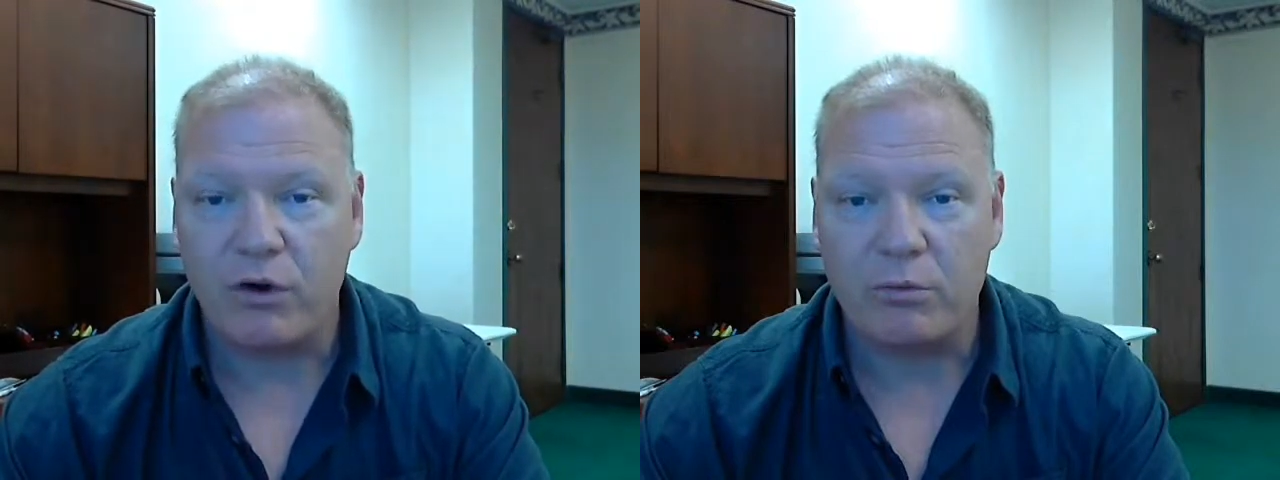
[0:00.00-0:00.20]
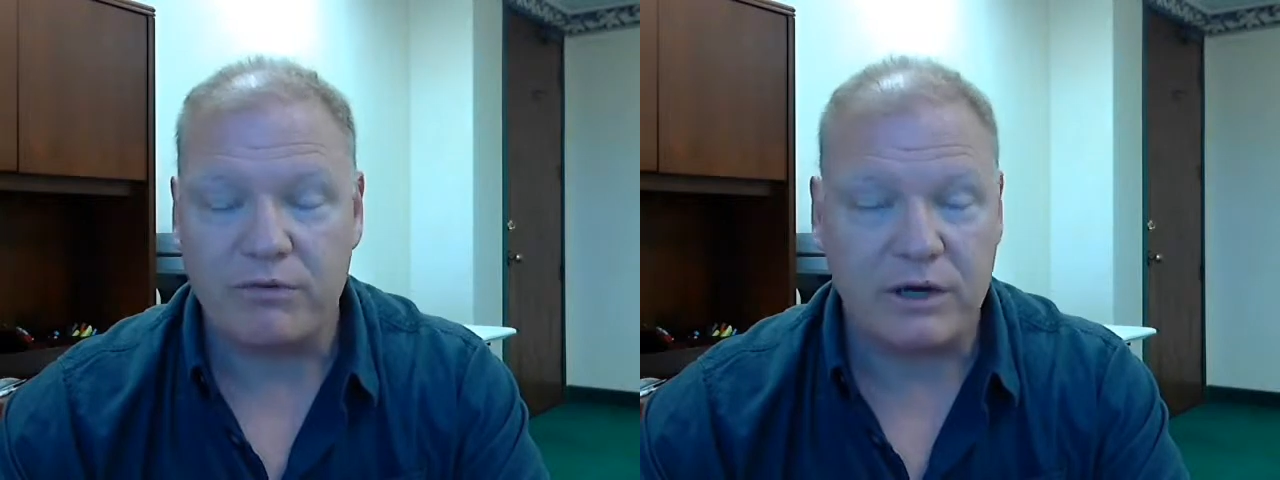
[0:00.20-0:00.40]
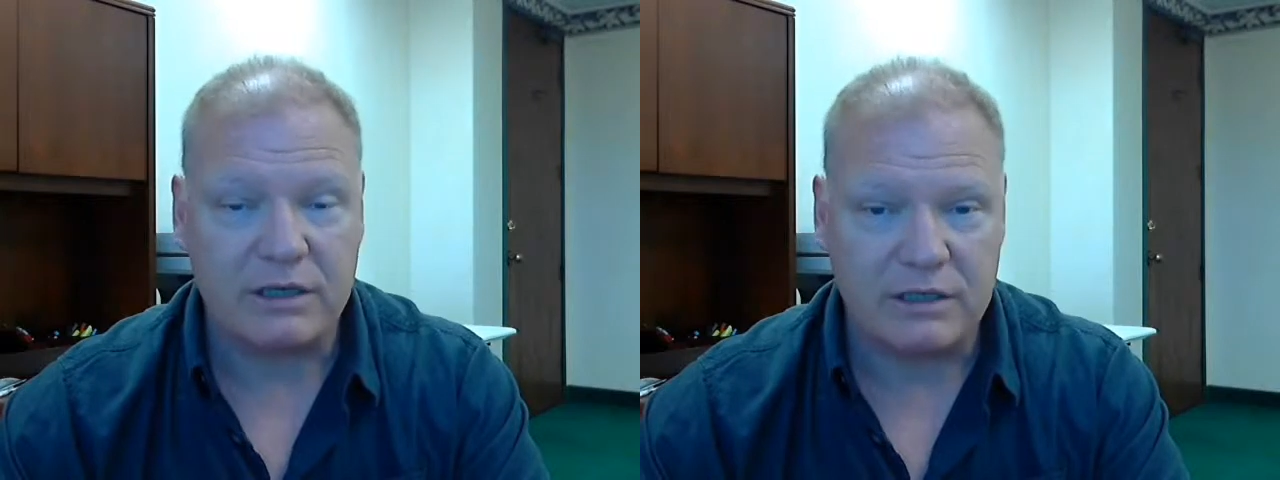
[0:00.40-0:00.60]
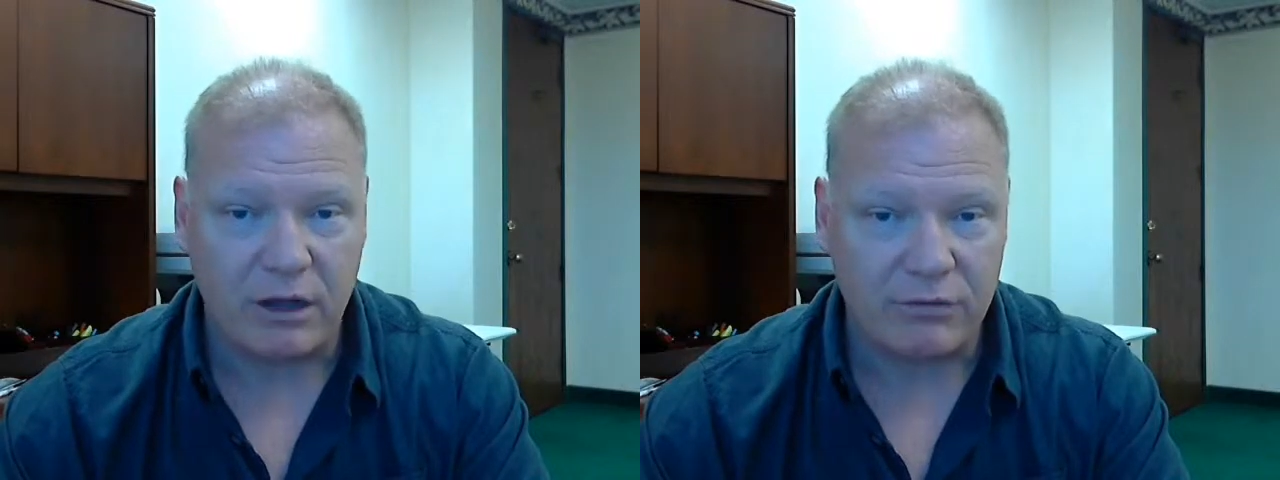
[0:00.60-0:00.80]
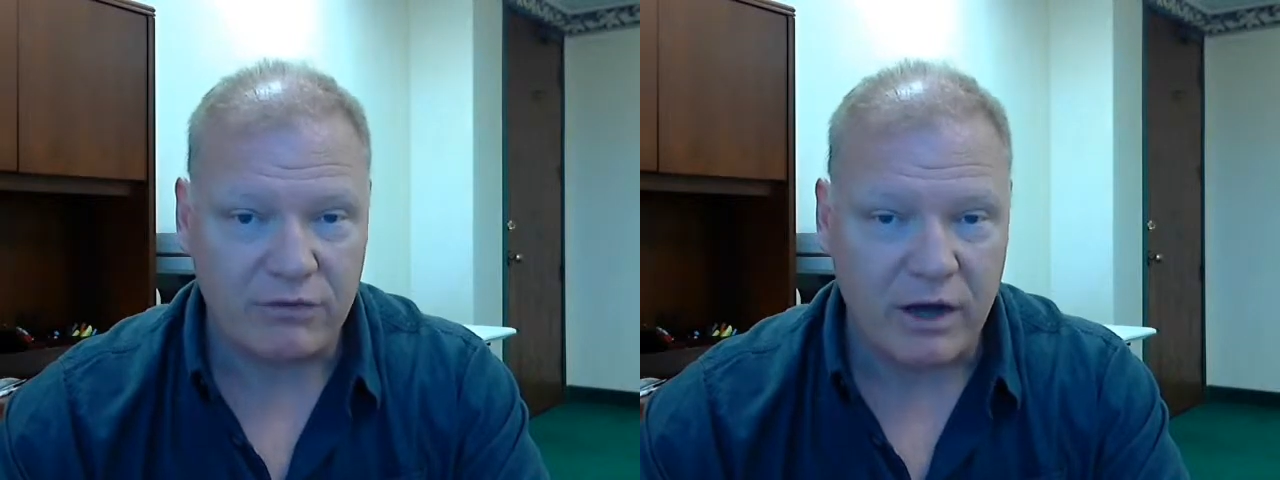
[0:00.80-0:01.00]
form of an
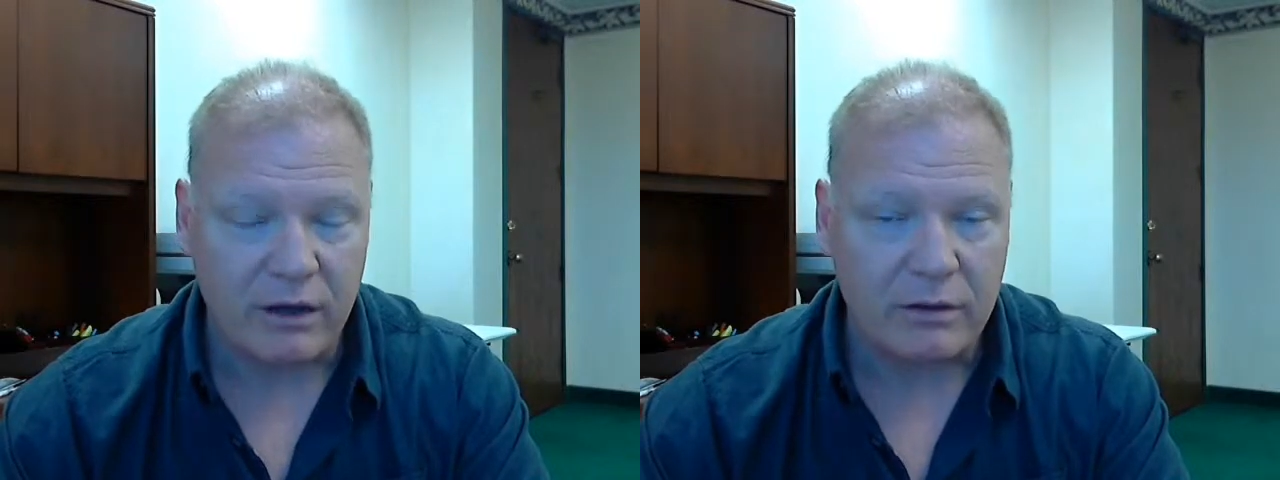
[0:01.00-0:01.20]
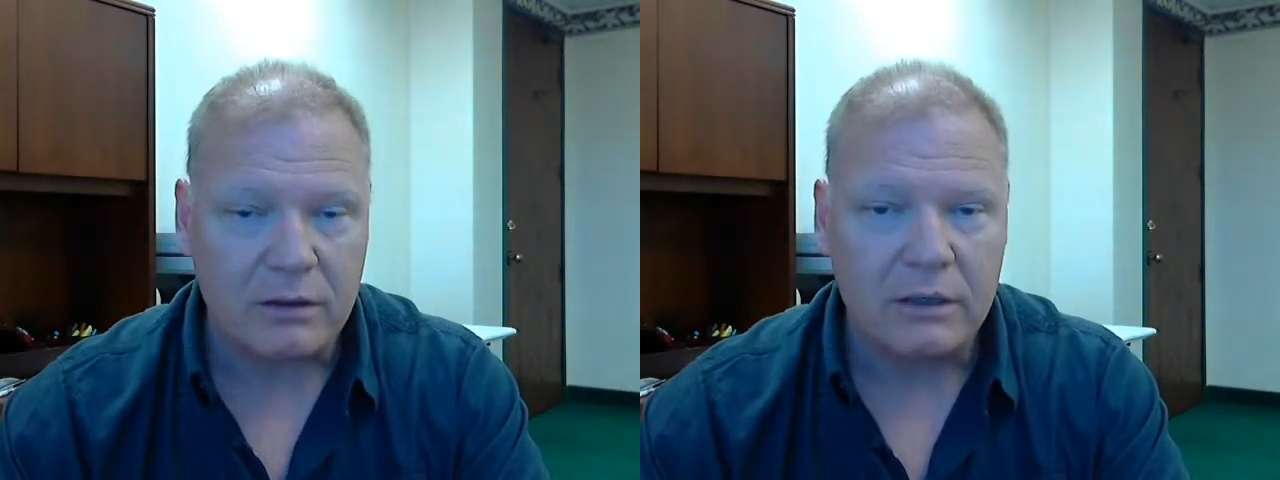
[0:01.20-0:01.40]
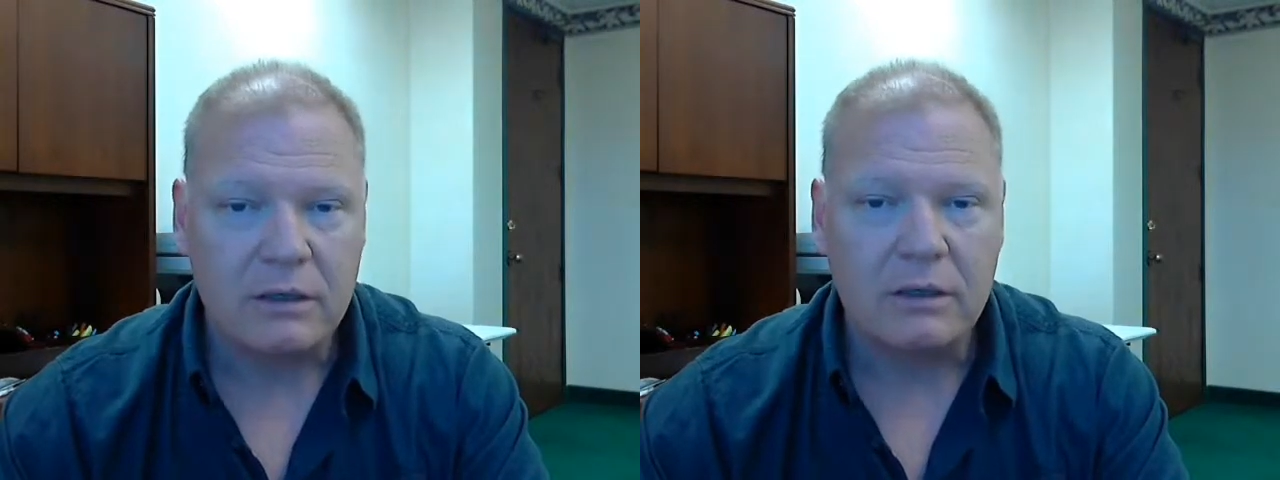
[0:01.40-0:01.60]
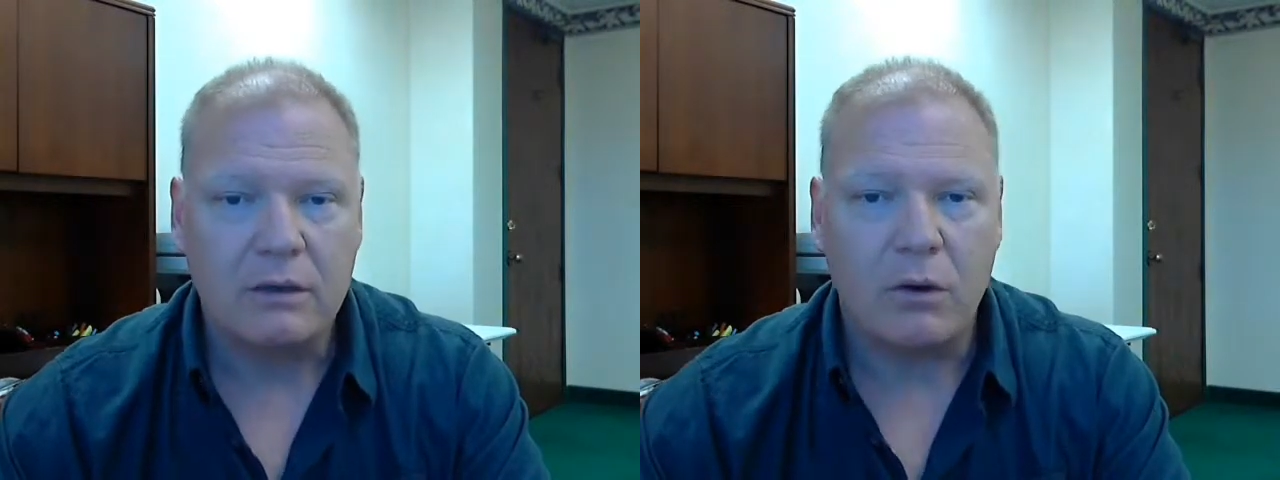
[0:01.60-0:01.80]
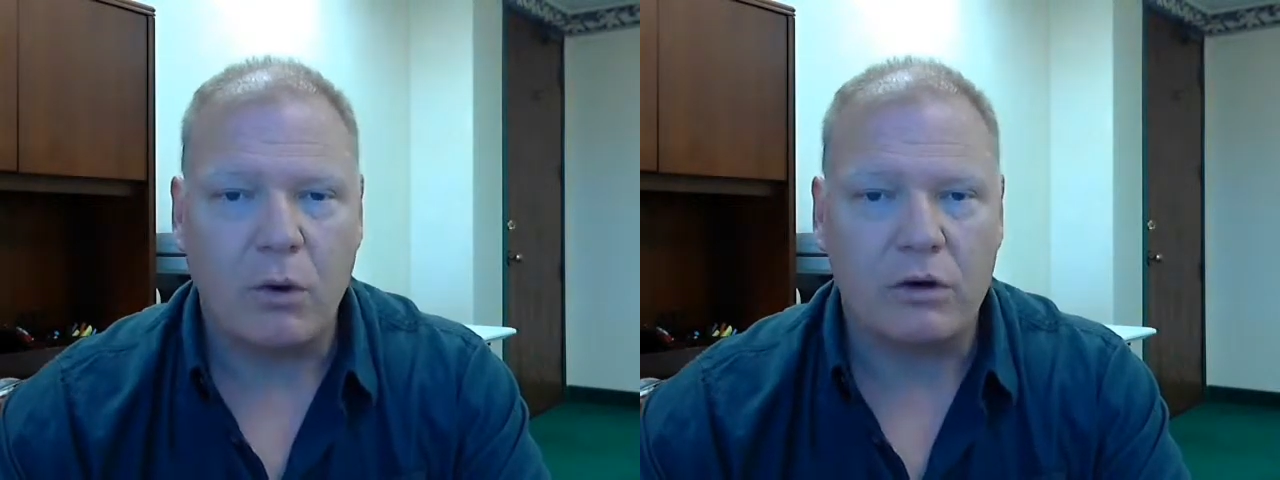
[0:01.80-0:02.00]
Excel file
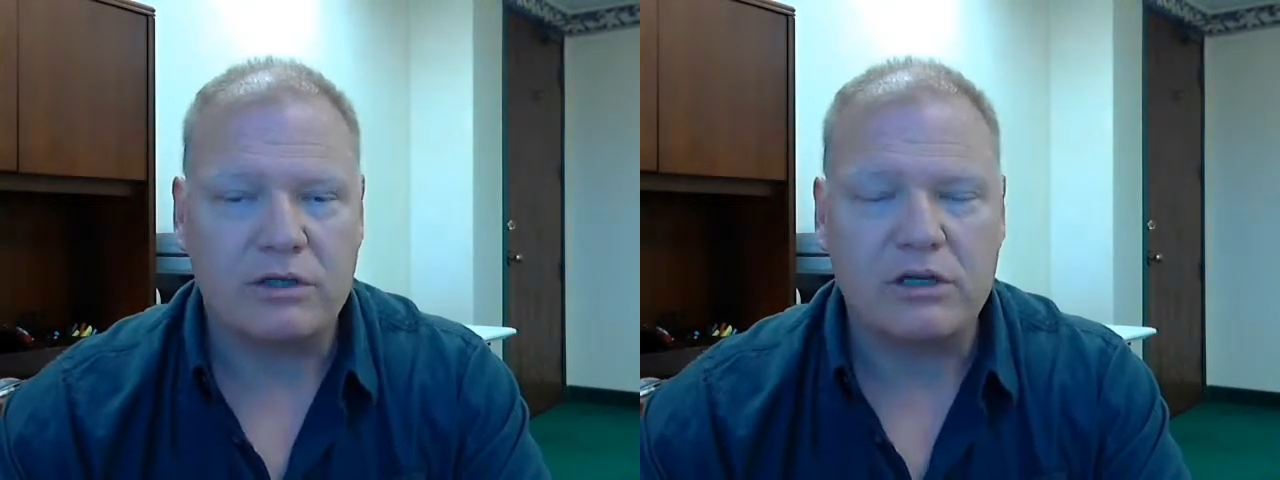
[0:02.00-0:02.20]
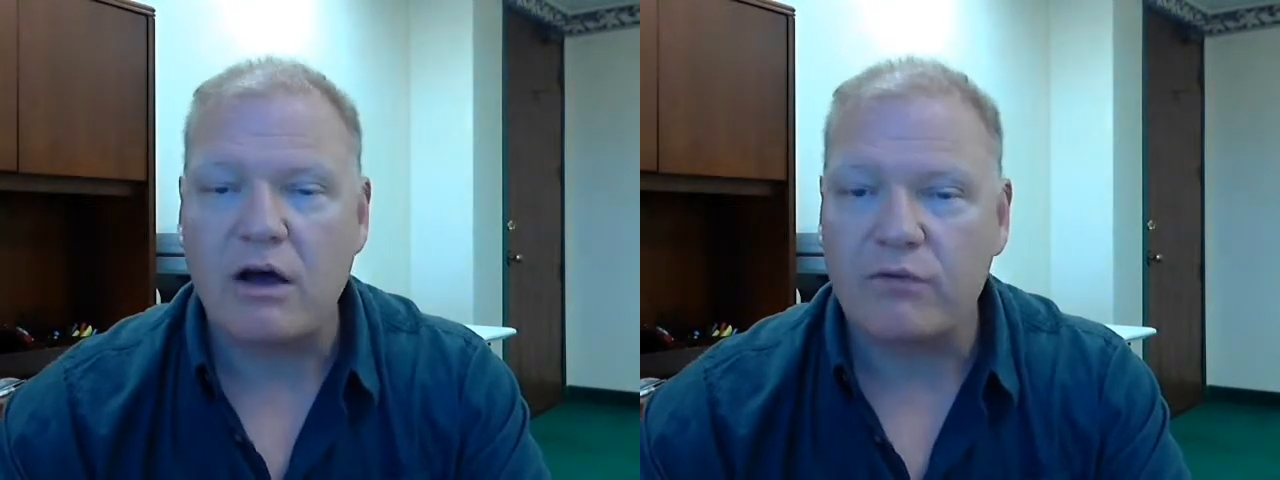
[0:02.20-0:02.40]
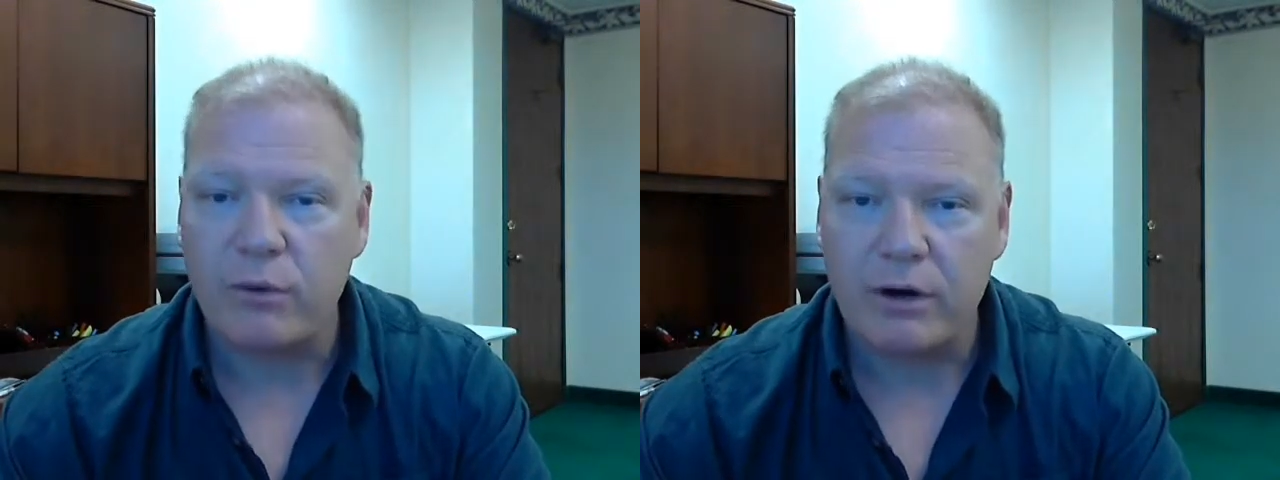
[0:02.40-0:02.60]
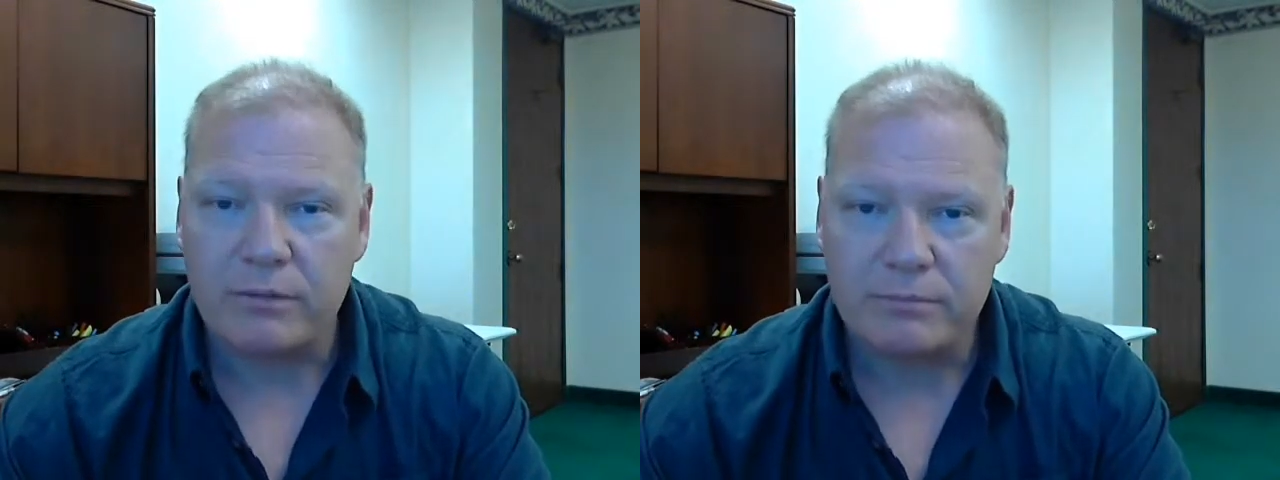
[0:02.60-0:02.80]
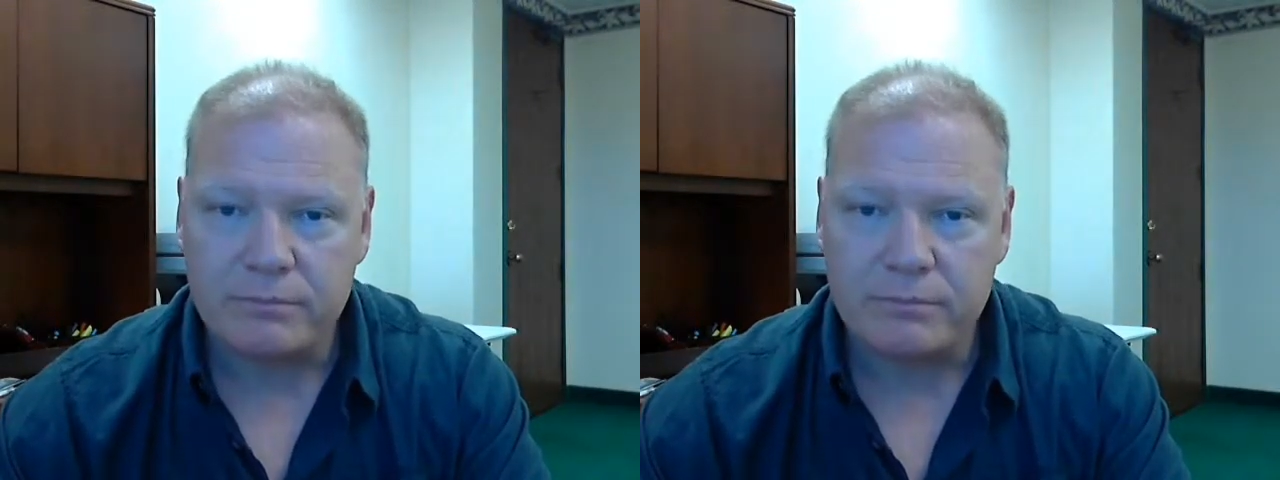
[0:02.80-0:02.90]
or software.